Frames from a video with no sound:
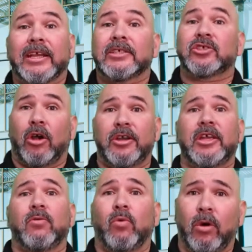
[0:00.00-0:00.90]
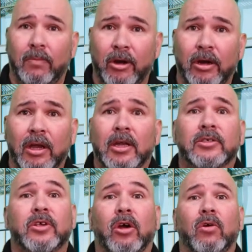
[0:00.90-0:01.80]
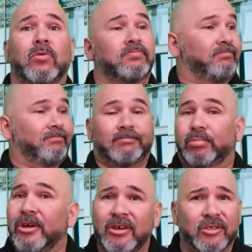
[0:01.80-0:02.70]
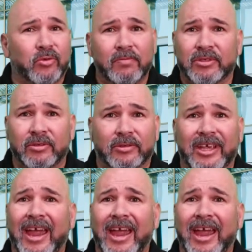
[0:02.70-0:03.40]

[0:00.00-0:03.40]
It is starting to get warmer, so bring your swimsuits.